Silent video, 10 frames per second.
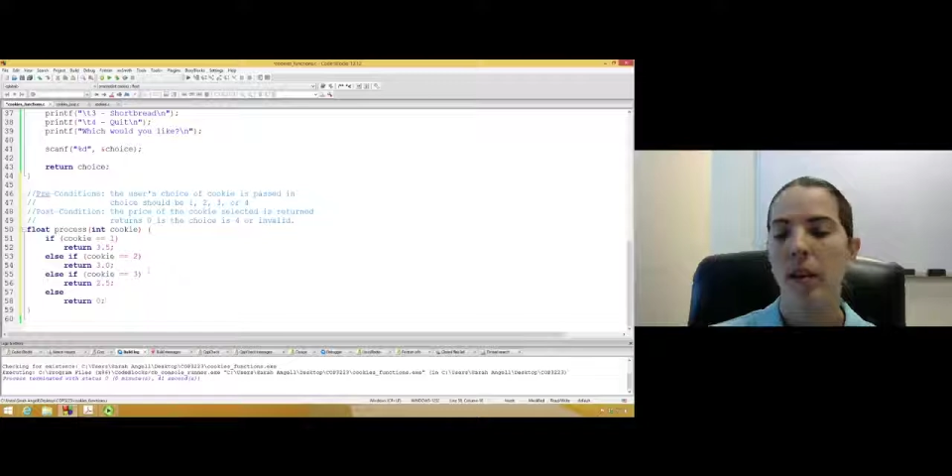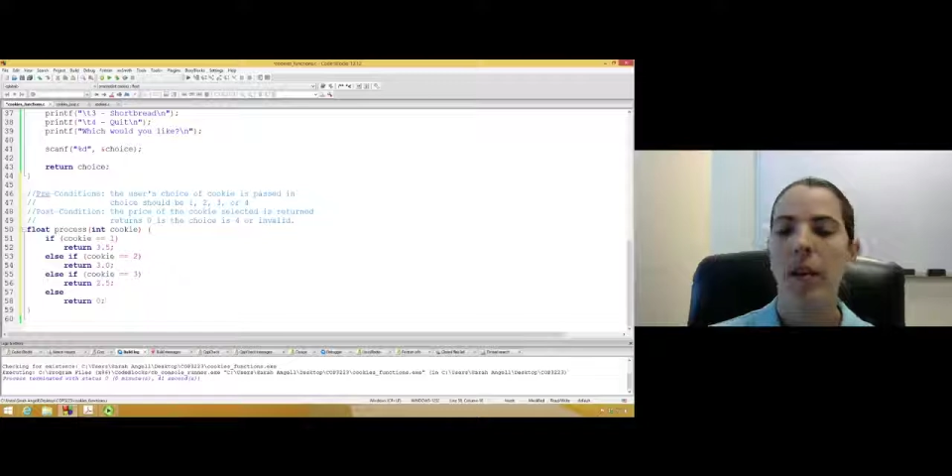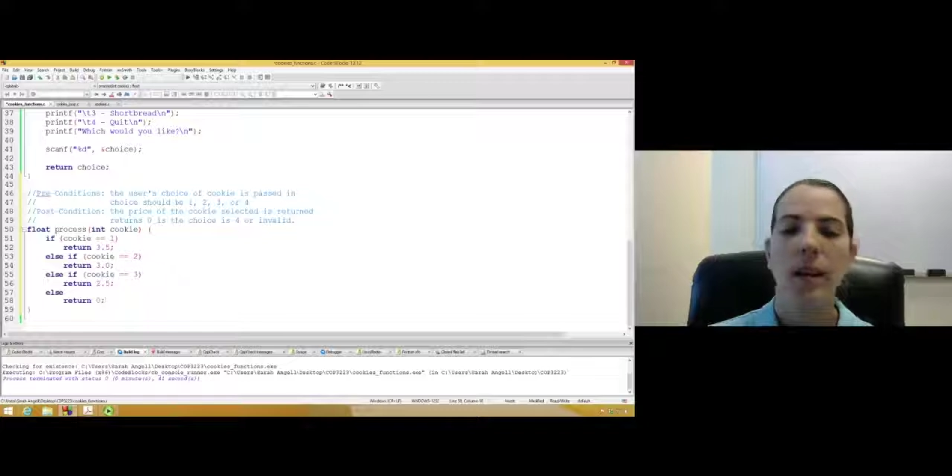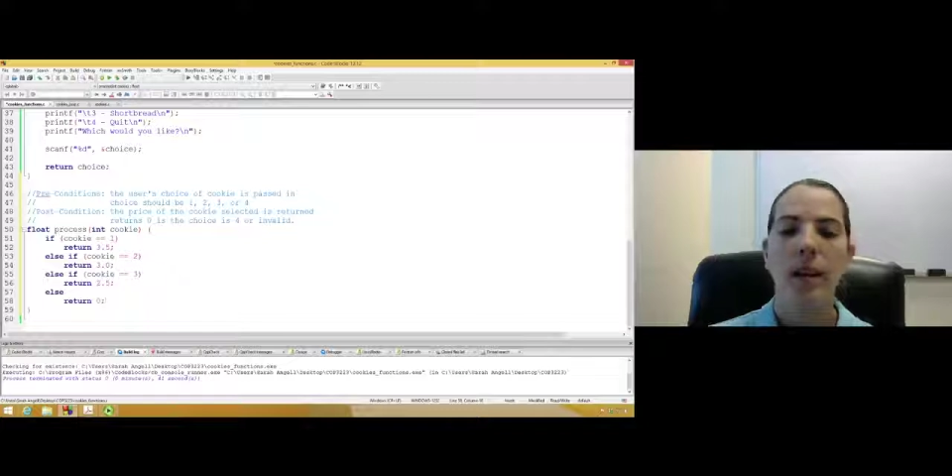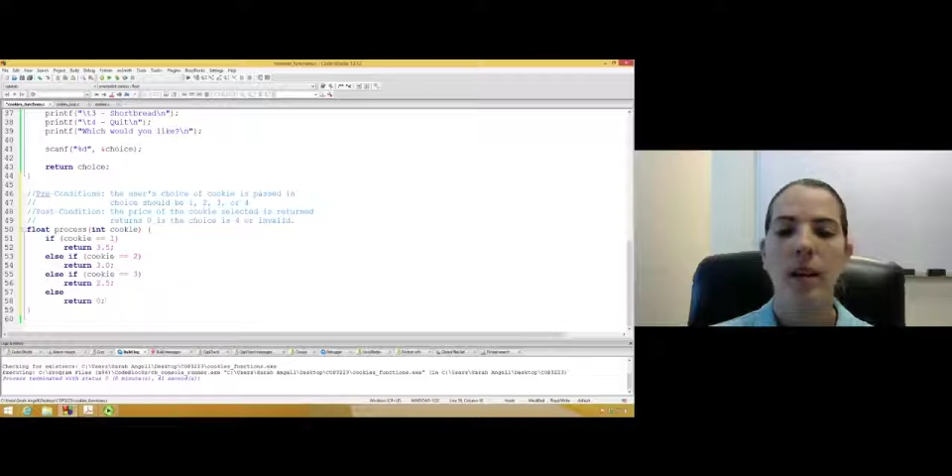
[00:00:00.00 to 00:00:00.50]

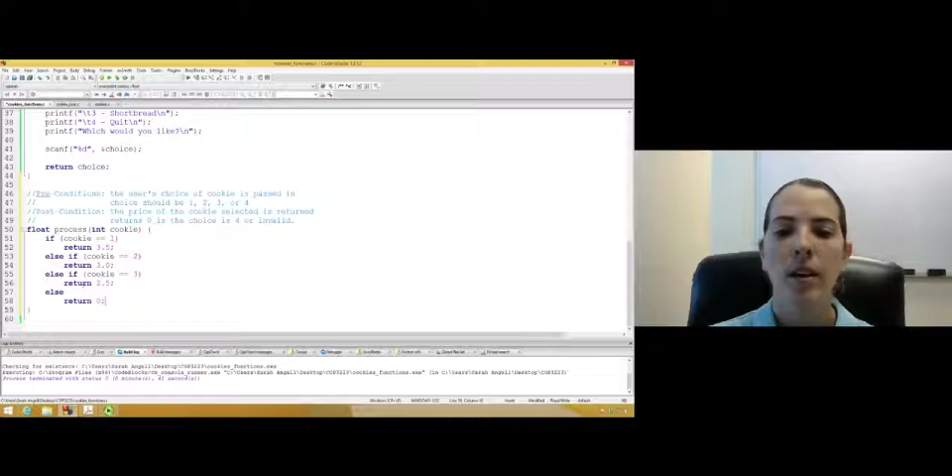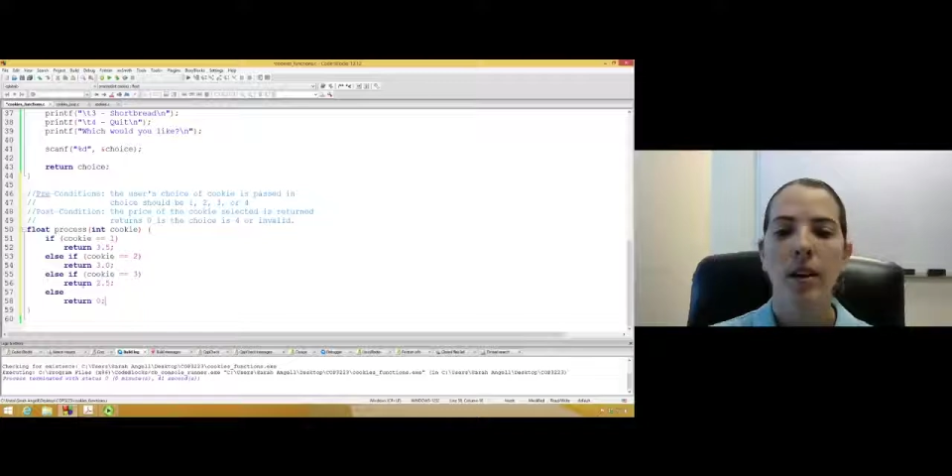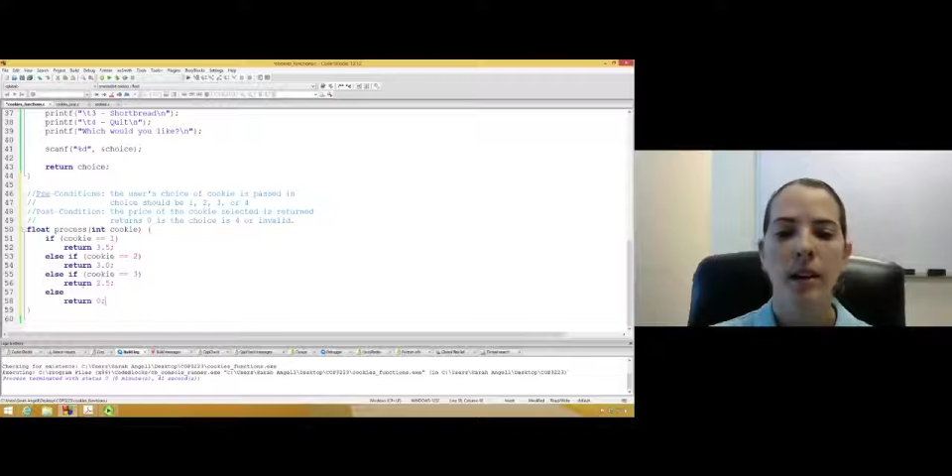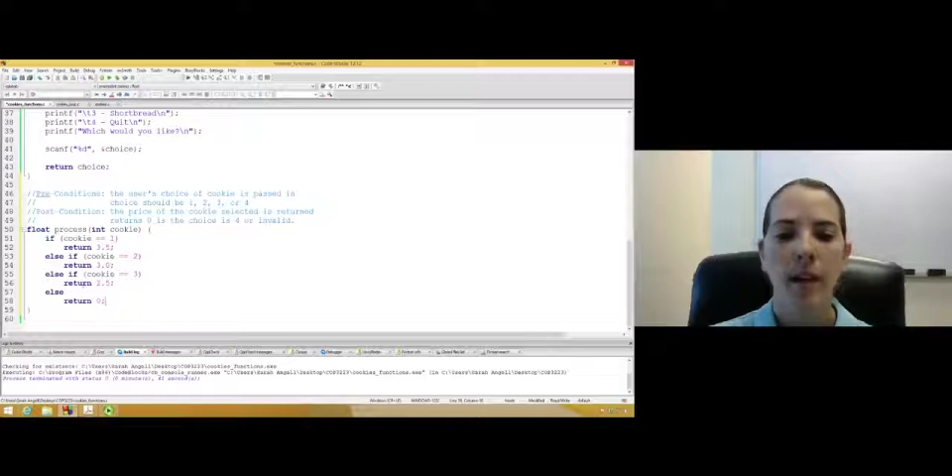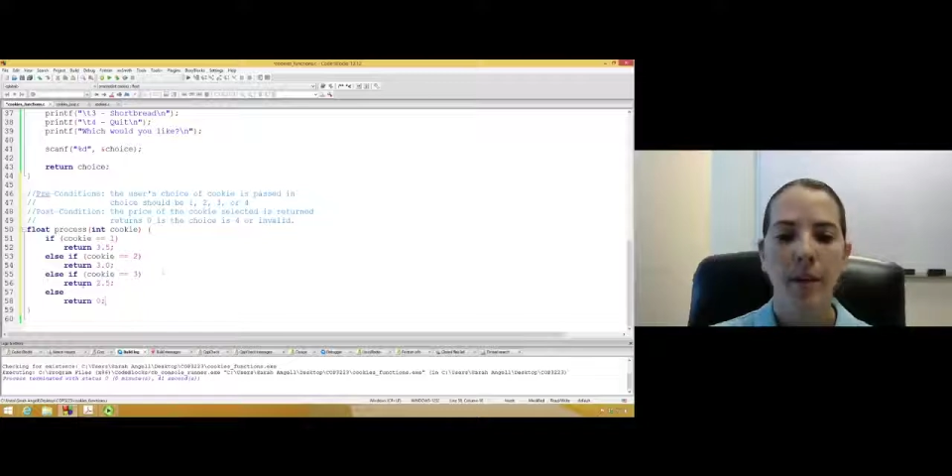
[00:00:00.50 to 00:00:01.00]
And our
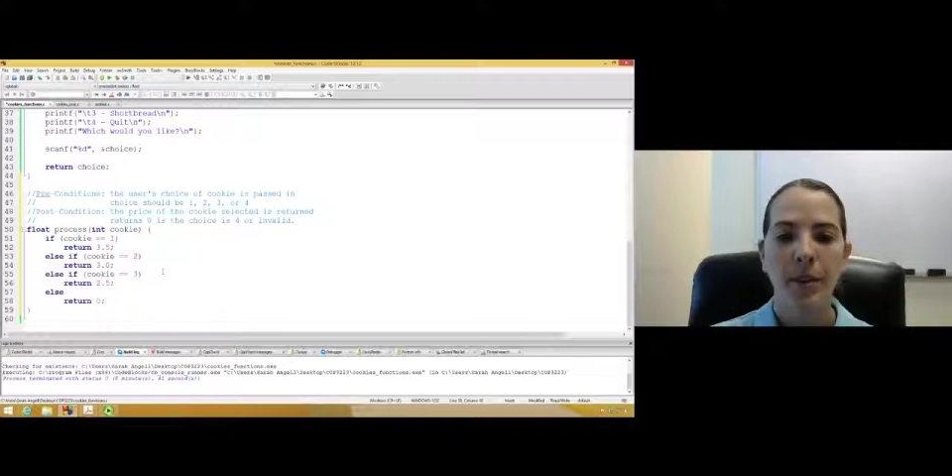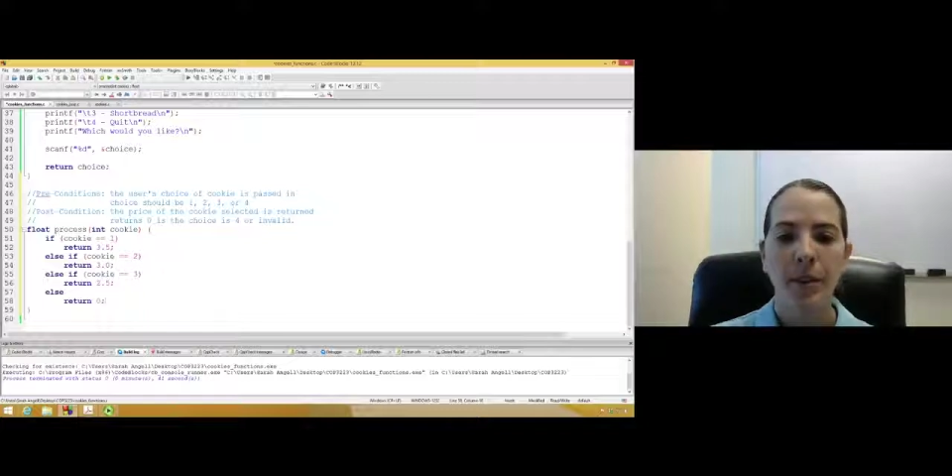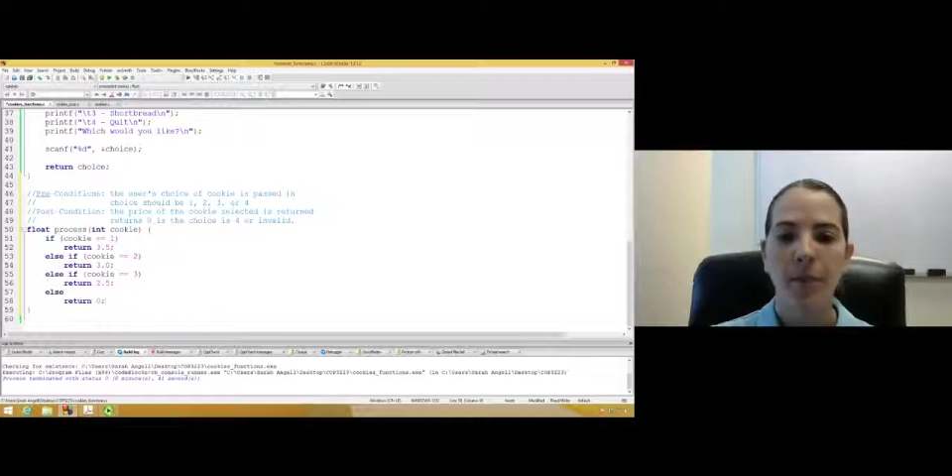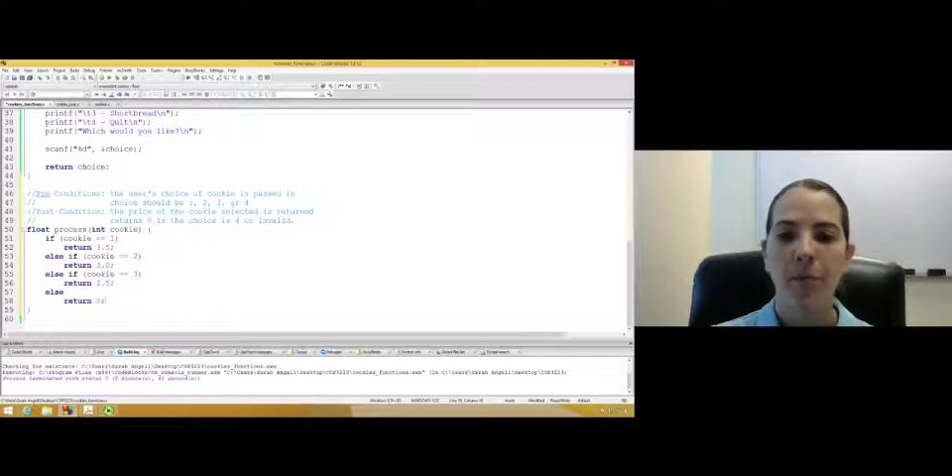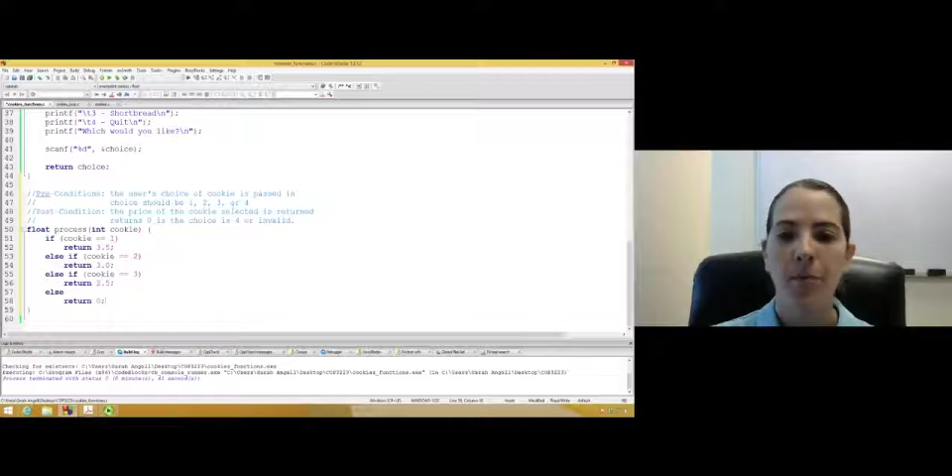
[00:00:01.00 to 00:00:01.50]
other
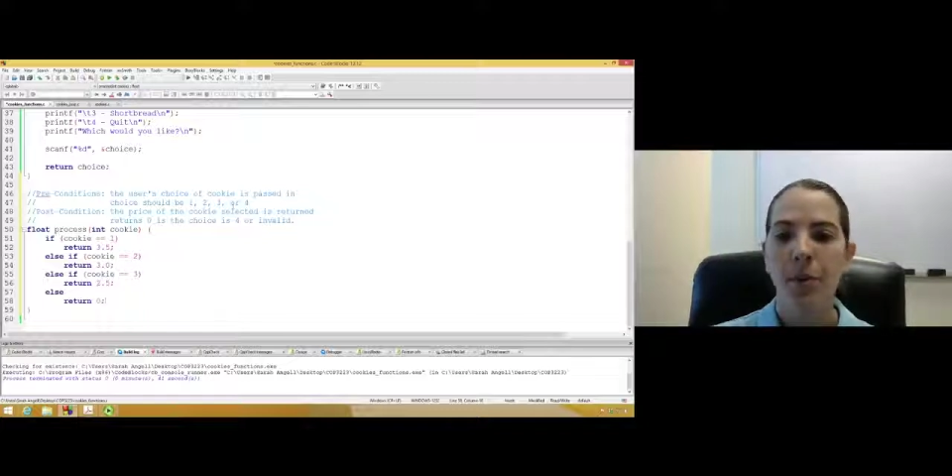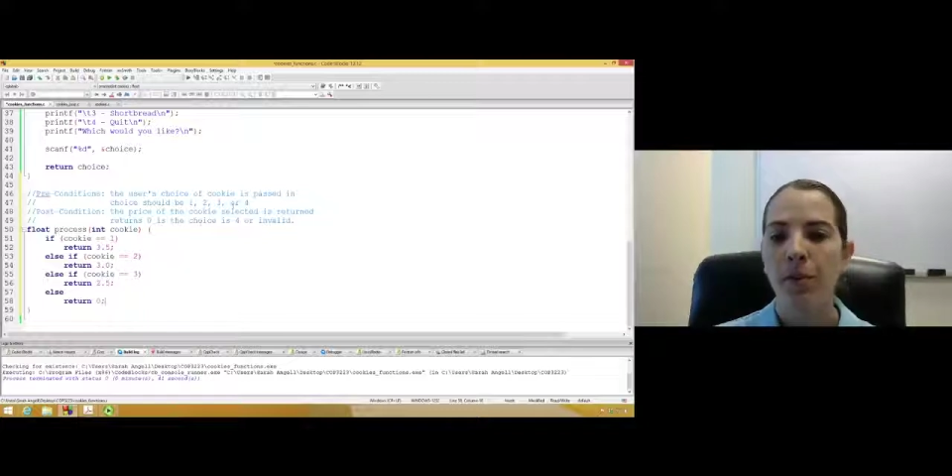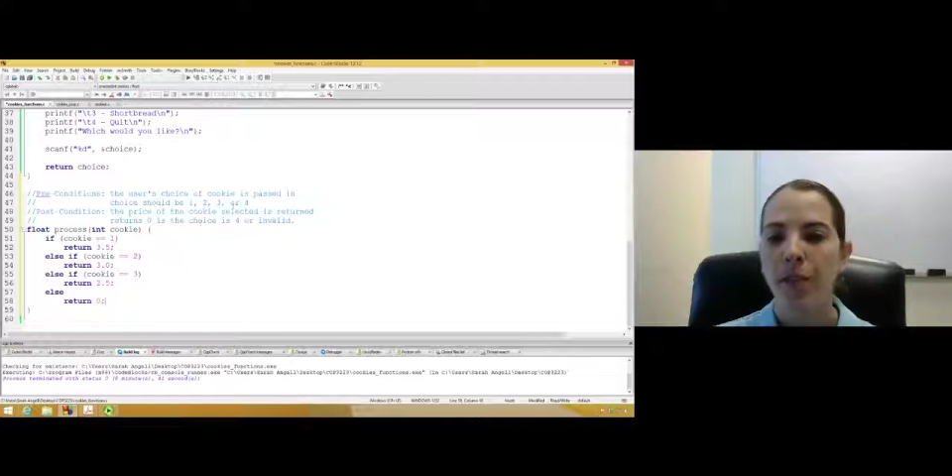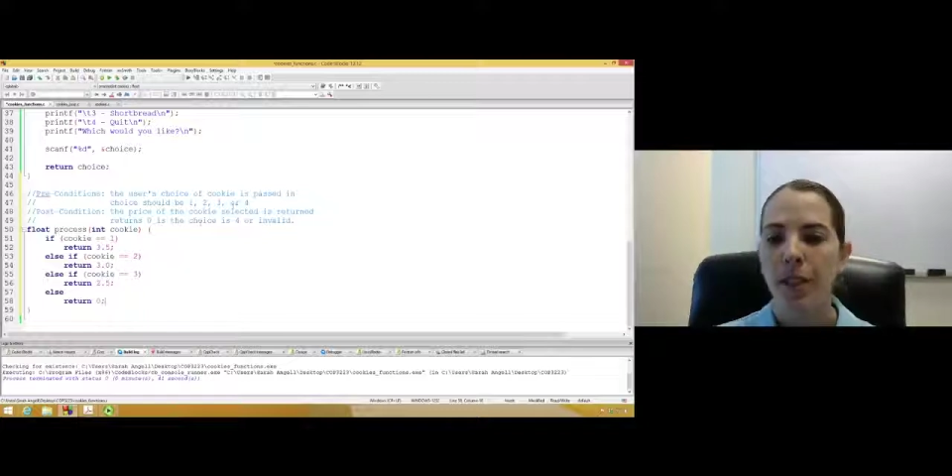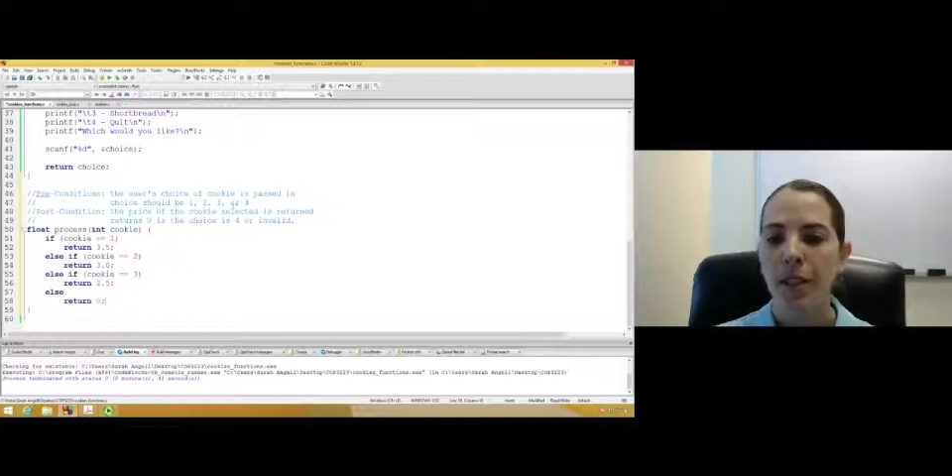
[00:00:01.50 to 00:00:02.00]
options both
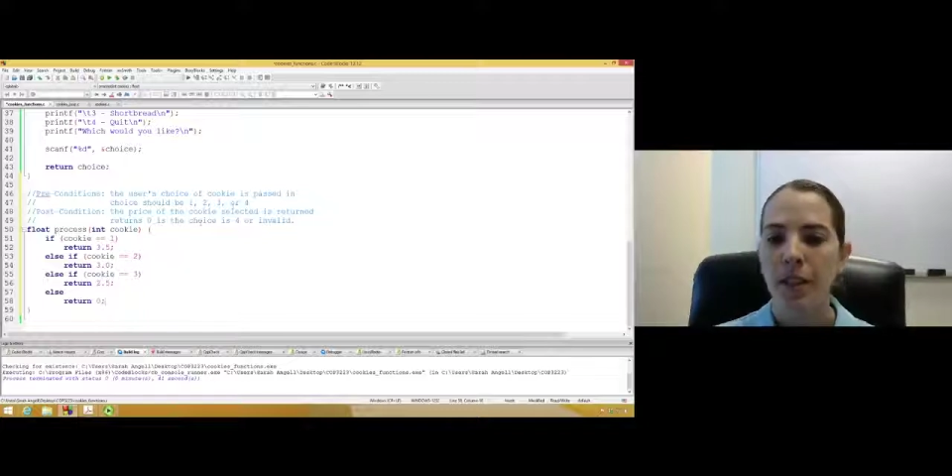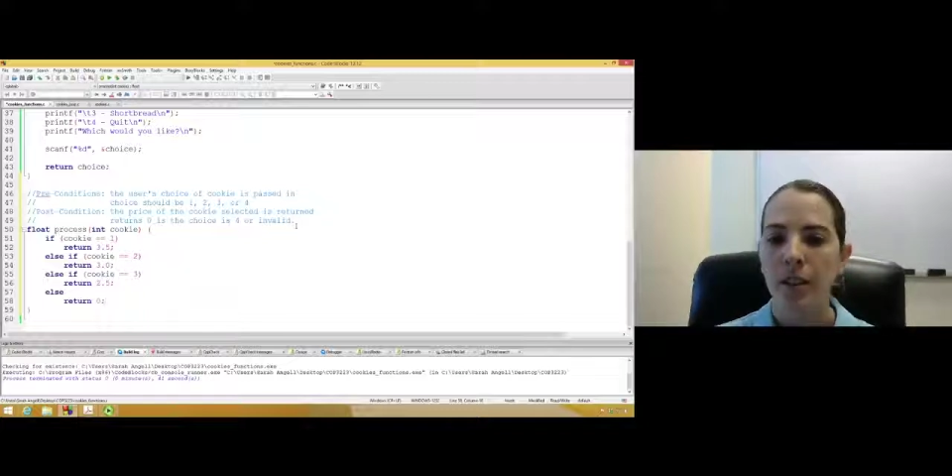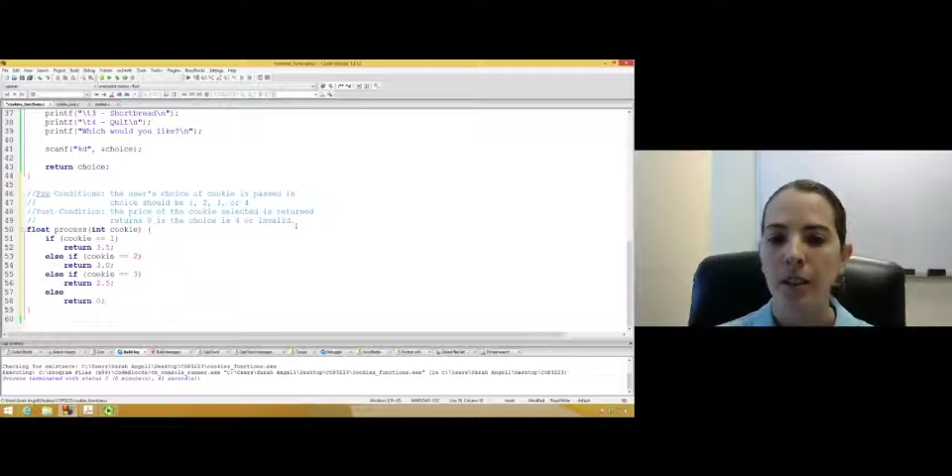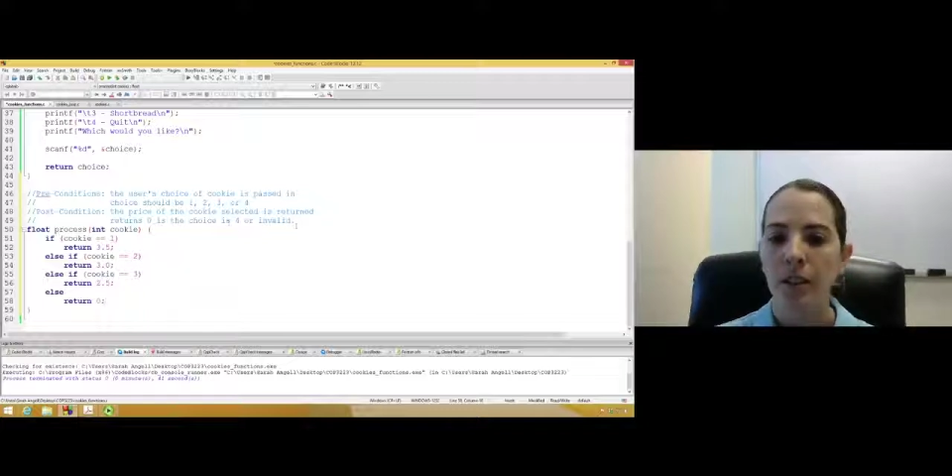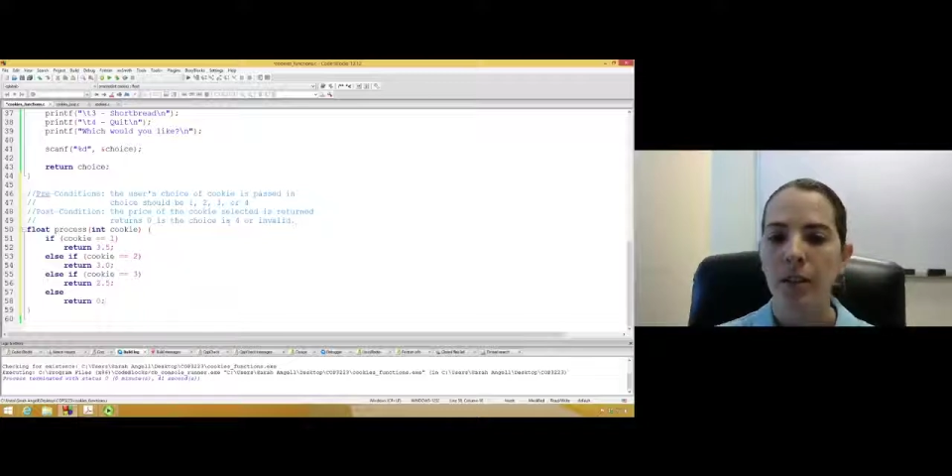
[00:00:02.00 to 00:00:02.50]
return 0.